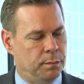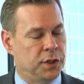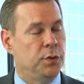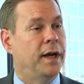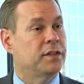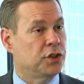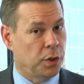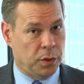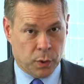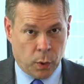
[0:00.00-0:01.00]
but you have to
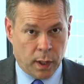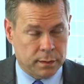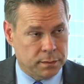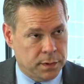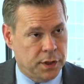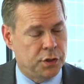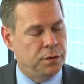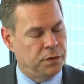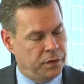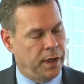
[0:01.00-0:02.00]
show the court that
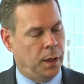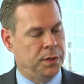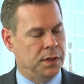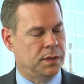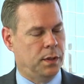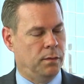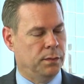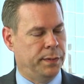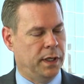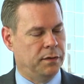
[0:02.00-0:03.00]
you developed this over
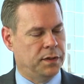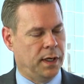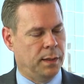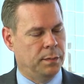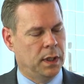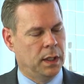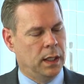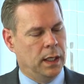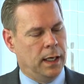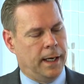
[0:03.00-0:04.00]
a period of time.
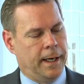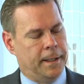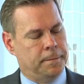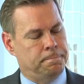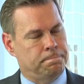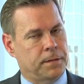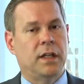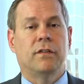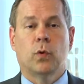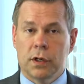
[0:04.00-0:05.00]
And
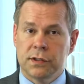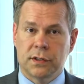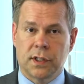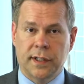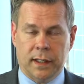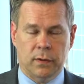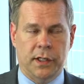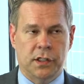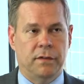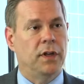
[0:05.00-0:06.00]
then, of course, there's a
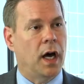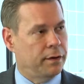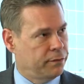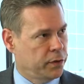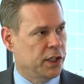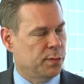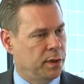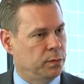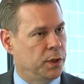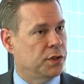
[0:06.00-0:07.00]
declaration of
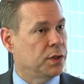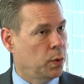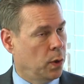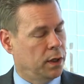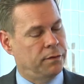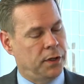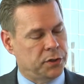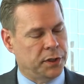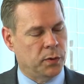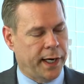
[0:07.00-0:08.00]
non-infringement, which the court
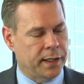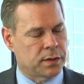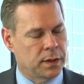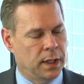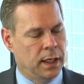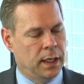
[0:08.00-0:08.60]
eventually grants.